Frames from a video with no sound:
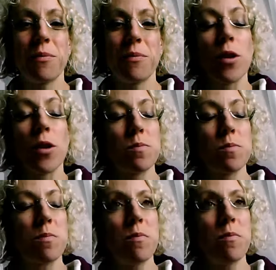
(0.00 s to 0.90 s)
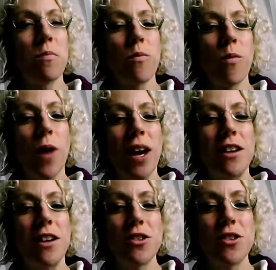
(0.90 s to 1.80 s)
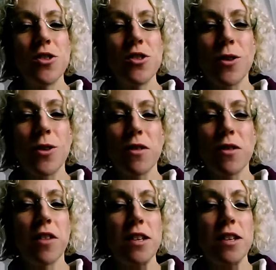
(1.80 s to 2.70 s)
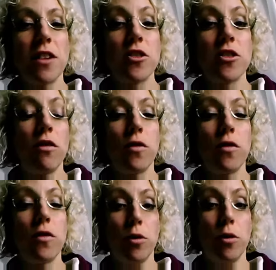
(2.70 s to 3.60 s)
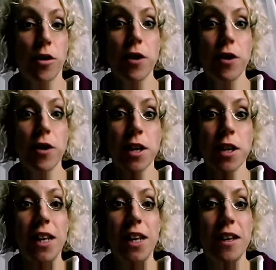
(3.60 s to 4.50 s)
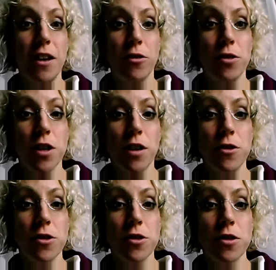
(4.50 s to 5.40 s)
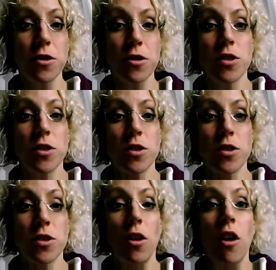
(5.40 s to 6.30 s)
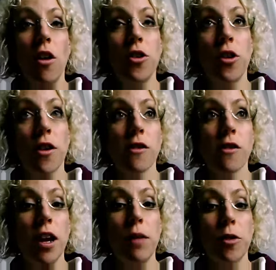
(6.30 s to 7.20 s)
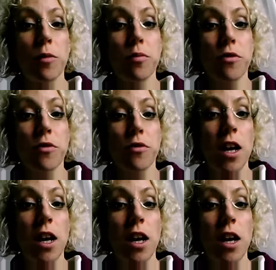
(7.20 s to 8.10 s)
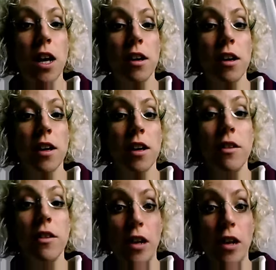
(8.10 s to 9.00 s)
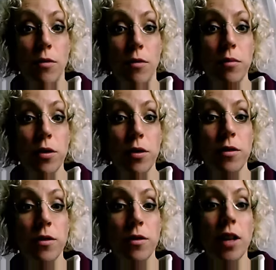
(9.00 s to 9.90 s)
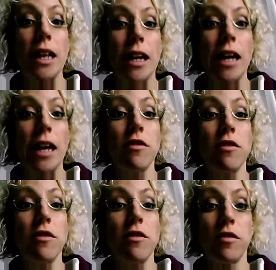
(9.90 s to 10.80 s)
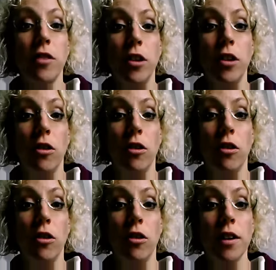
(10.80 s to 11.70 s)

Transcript: Because in addition to all those other things, there's actually an awful lot more protein in the egg on toast. So not only will the protein fill you up, it'll keep you feeling fuller longer